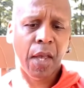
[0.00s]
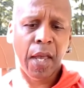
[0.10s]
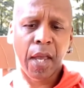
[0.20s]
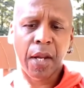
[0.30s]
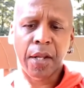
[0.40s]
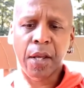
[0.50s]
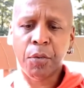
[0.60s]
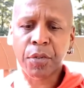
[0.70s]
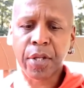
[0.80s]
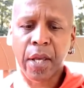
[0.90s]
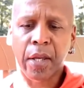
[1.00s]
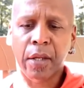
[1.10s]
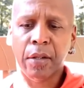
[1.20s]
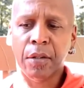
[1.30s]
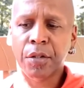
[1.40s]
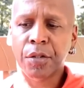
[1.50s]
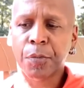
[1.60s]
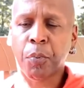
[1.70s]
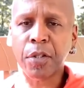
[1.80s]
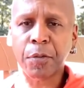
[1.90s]
And it was a
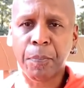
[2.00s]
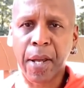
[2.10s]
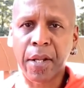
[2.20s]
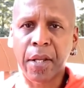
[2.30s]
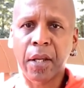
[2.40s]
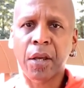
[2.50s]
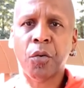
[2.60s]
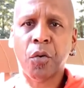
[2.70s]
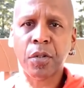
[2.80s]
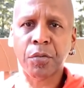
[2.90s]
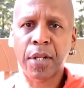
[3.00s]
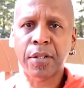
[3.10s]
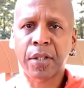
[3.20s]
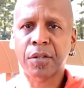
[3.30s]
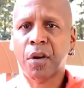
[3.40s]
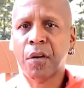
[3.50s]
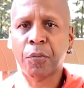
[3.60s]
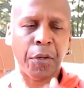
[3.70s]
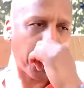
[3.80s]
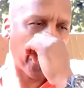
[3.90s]
sports betting and horse racing
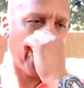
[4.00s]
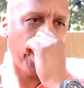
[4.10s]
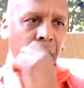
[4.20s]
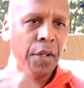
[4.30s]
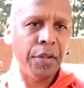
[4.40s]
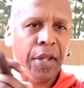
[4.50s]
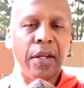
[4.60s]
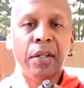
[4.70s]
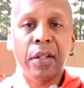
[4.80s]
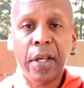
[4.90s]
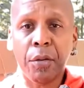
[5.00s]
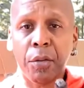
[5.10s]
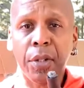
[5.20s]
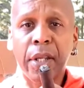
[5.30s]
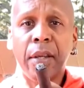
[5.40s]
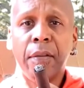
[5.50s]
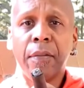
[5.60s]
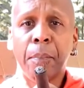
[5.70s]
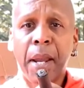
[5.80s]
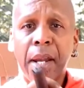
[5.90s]
software that literally
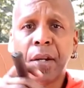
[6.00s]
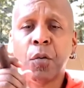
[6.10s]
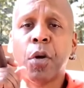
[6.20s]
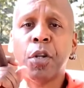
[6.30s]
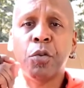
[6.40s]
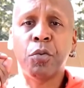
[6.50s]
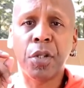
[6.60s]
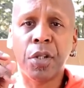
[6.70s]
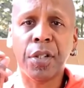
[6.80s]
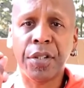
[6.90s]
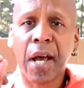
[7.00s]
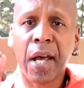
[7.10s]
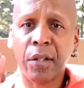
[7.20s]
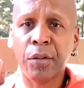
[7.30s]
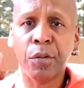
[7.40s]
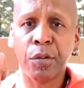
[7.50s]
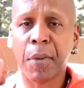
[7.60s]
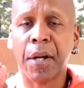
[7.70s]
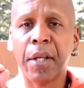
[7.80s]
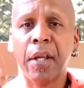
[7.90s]
made it where you could not lose
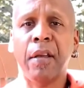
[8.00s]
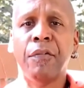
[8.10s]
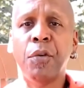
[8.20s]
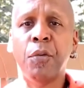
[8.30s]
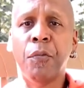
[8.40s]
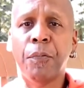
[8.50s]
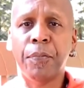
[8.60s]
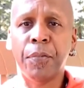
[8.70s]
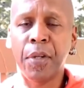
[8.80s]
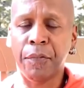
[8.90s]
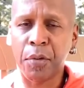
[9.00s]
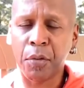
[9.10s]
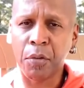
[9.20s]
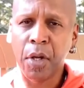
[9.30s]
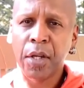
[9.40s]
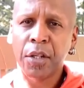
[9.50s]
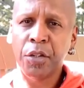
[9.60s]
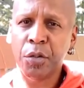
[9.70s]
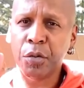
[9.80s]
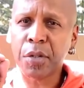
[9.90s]
money if you if you
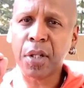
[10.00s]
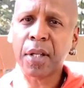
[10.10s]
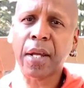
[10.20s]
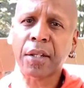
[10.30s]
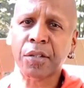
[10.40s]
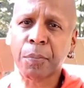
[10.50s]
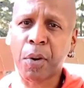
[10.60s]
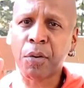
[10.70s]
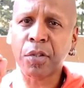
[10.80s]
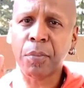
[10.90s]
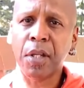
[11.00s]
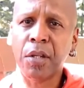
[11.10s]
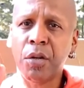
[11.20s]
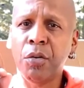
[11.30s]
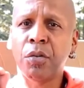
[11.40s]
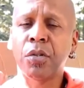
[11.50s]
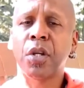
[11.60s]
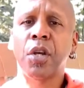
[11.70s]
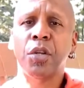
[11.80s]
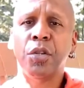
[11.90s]
use it like it's supposed to be
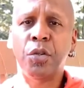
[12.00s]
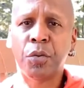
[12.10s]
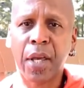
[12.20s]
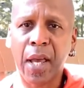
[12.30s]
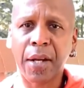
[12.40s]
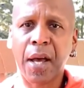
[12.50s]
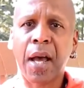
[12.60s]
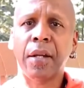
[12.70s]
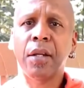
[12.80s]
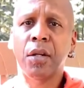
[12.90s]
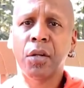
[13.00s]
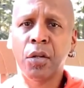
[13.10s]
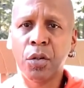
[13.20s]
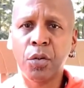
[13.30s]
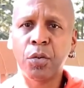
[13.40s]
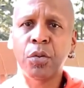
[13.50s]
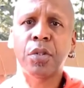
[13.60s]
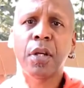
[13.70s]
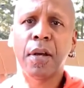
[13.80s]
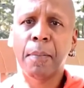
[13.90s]
used you cannot
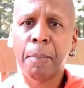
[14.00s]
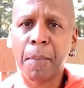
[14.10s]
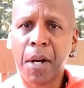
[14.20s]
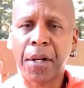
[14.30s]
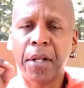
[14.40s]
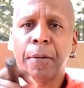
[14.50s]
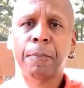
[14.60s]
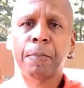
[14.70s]
lose money